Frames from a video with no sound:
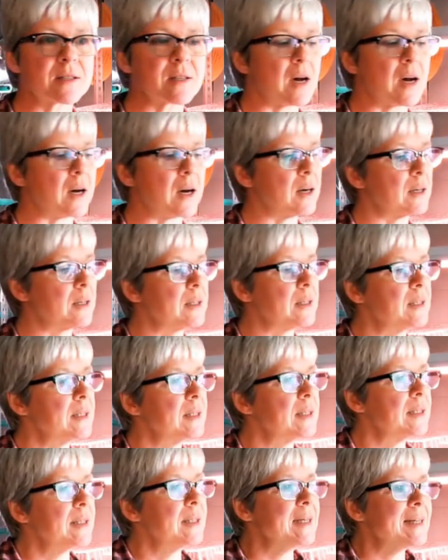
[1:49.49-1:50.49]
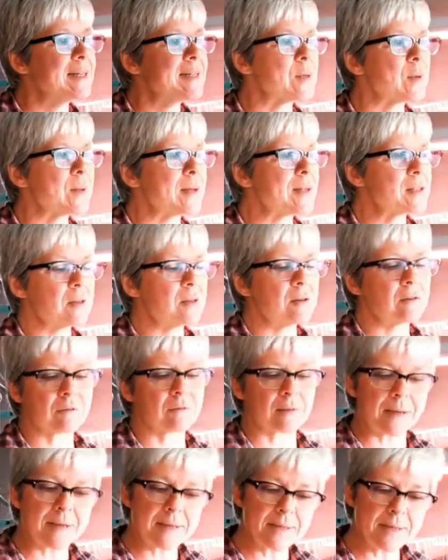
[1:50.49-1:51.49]
So that's all
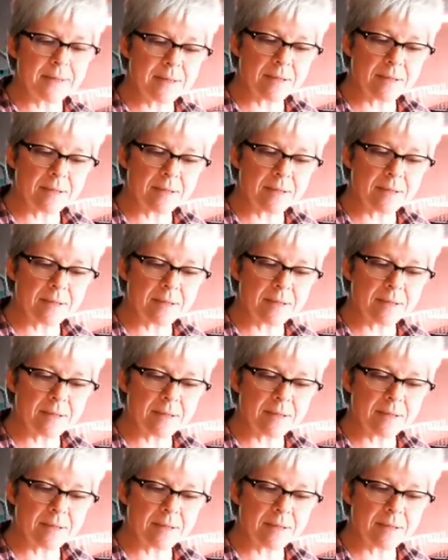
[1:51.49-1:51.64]
right.